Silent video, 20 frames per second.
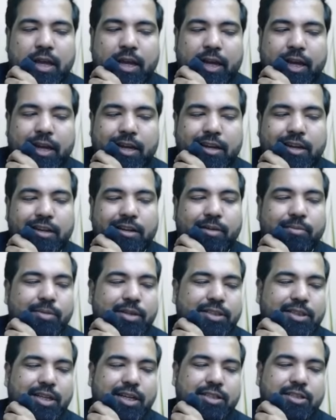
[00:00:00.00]
Indian
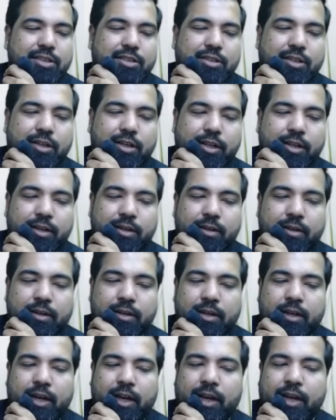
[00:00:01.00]
companies are registered in
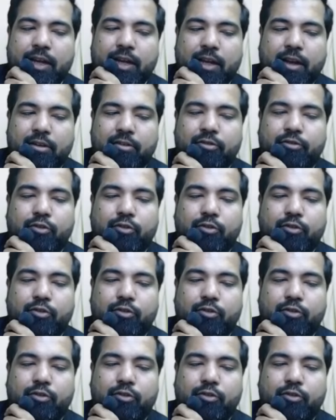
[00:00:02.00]
India.